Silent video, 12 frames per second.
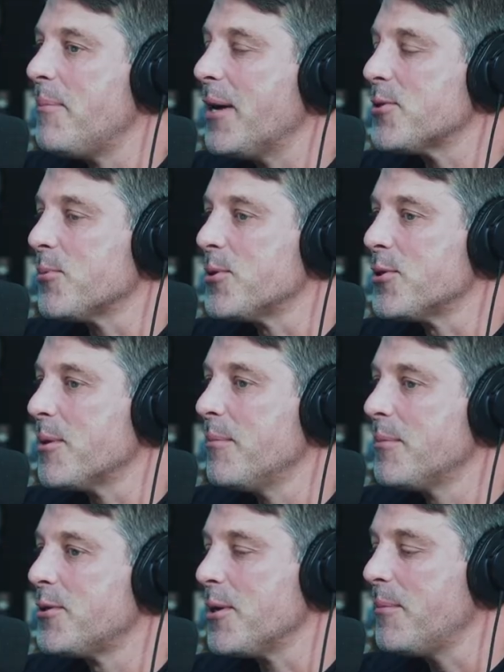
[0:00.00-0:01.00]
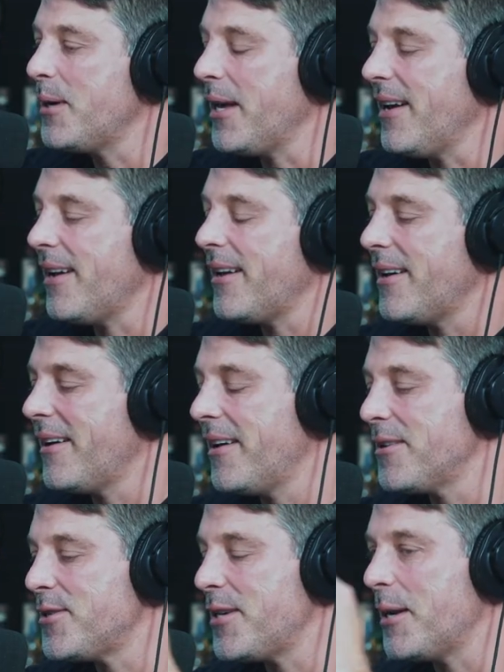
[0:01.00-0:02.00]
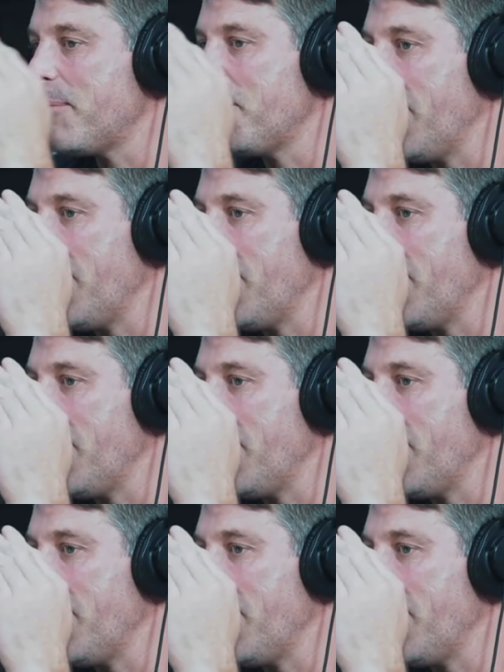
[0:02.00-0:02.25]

best was some somebody uh, uh, set up a